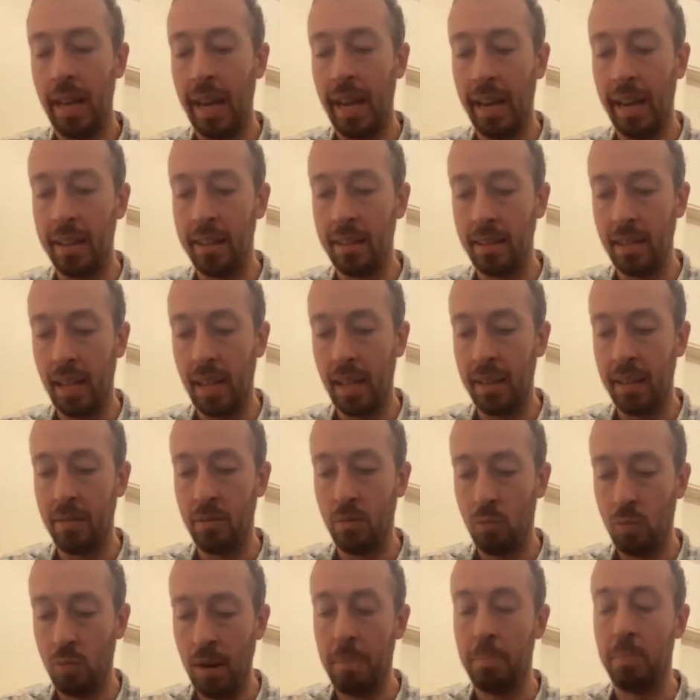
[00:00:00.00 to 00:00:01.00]

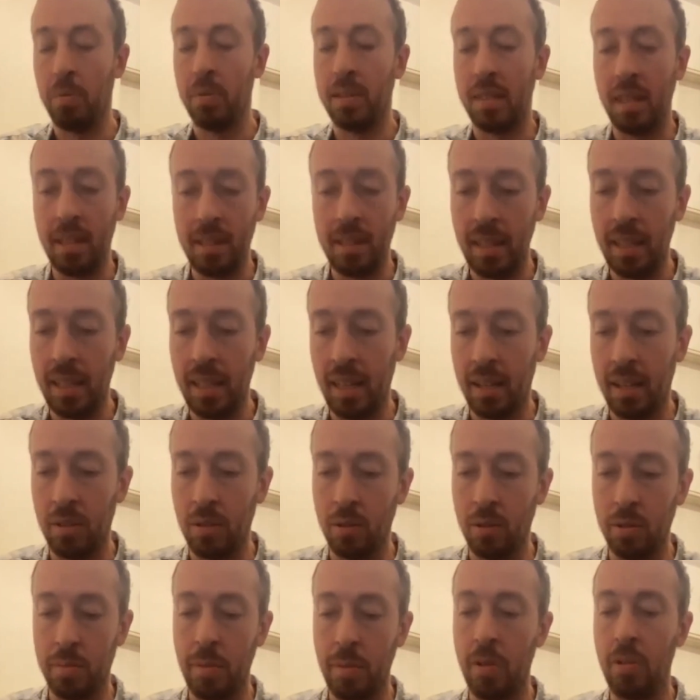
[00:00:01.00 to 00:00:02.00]
and representing
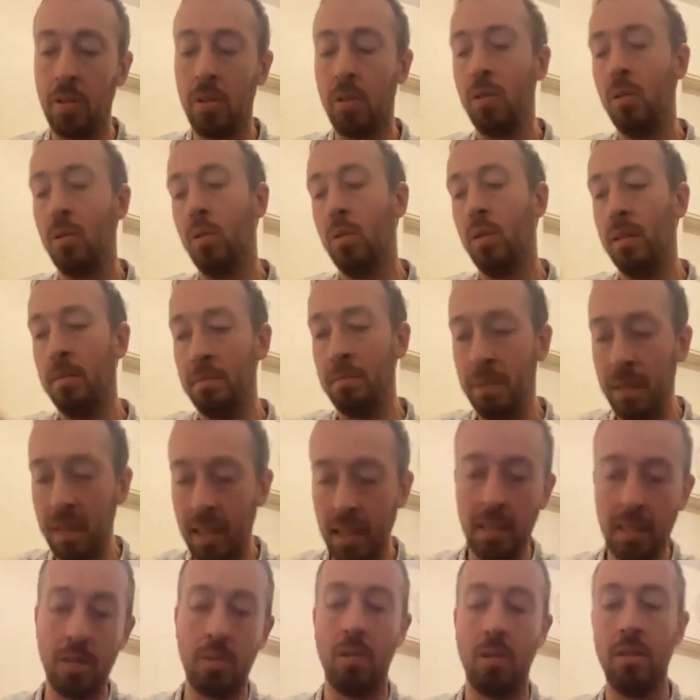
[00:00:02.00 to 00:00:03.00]
HaKadosh Baruch Hu and
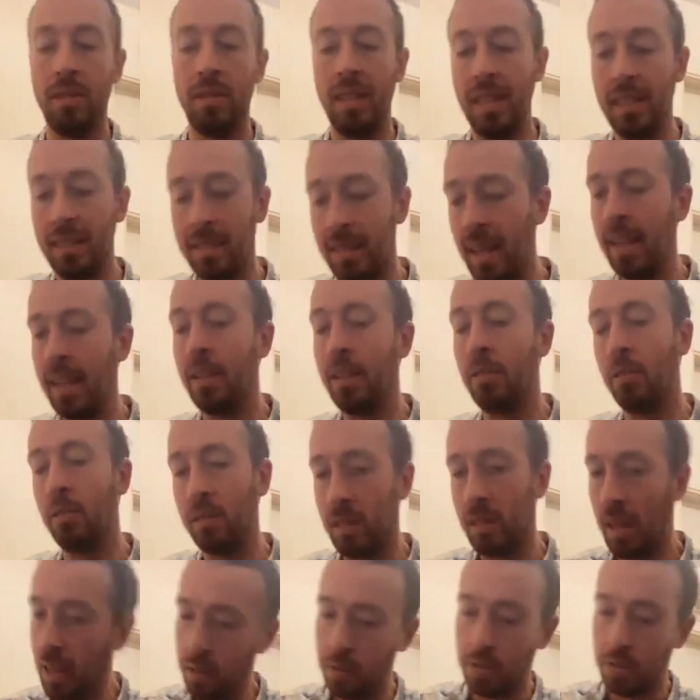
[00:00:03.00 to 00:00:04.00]
being sort of
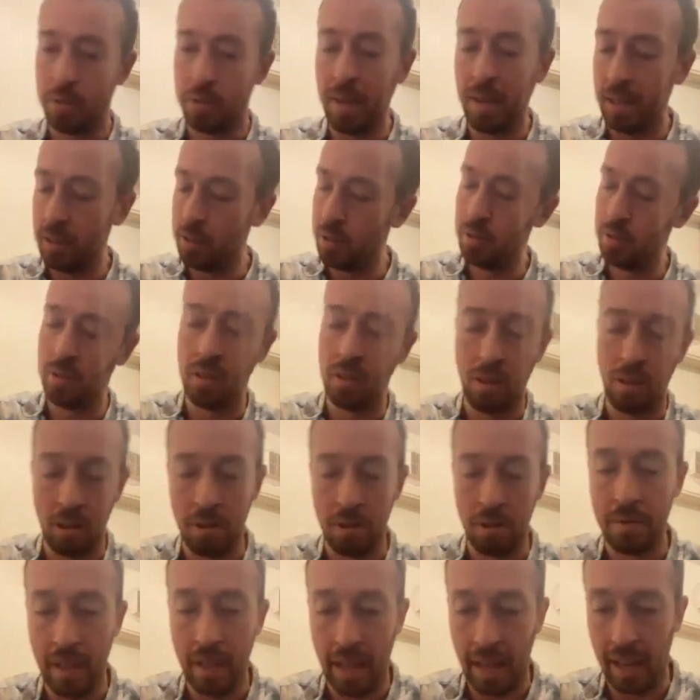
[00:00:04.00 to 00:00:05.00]
cantankerous idol smashers and
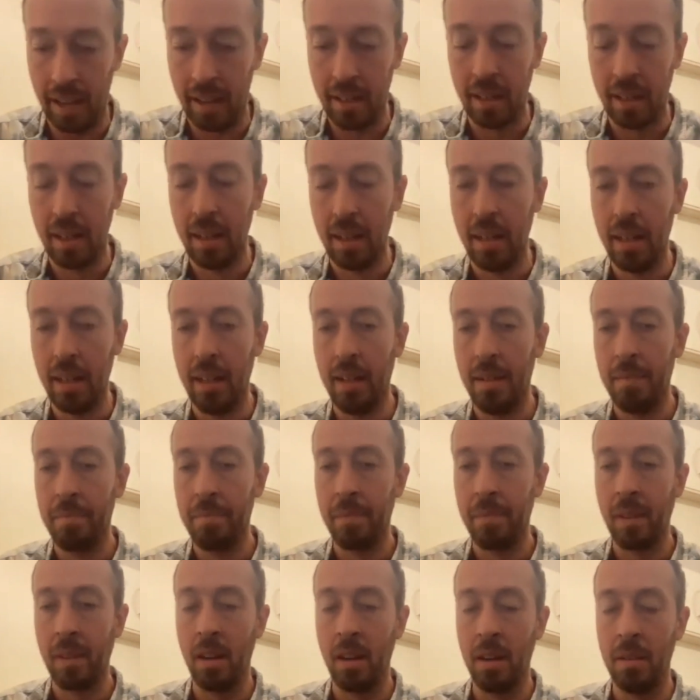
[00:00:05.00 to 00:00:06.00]
all of that,
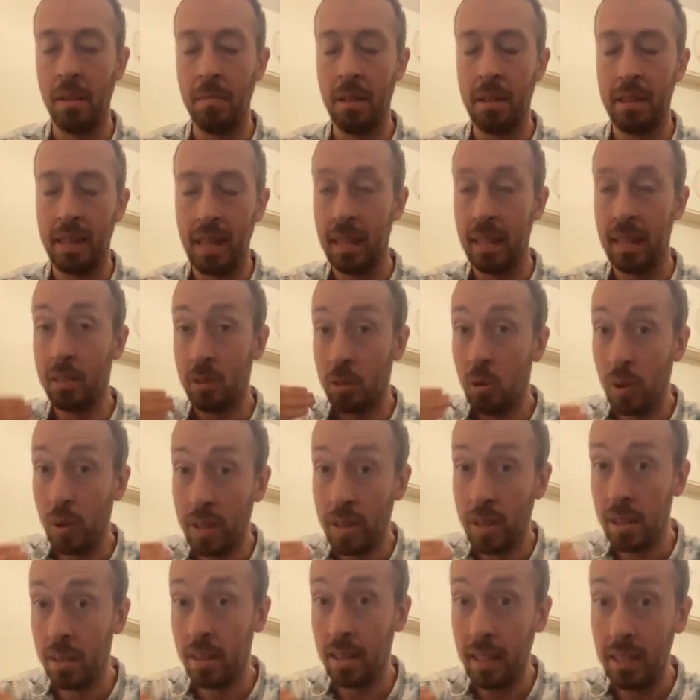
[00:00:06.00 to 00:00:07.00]
that is
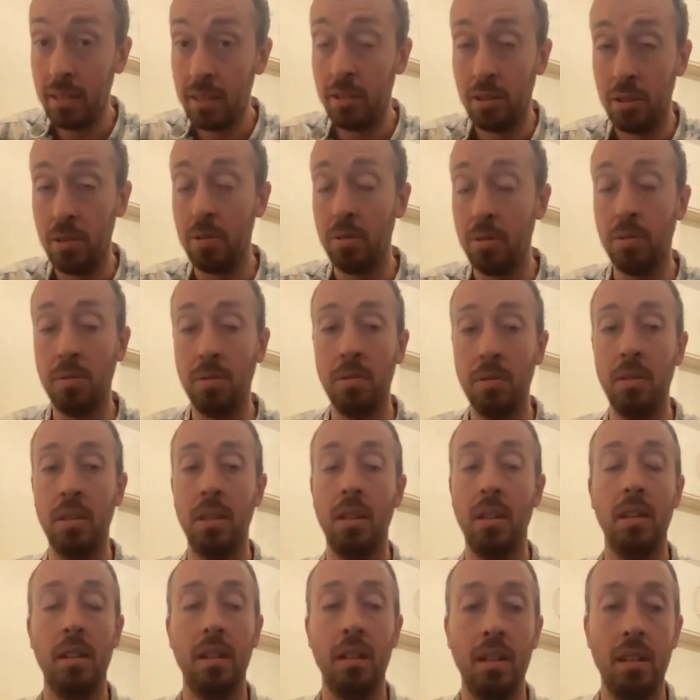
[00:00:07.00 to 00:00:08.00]
going to lead to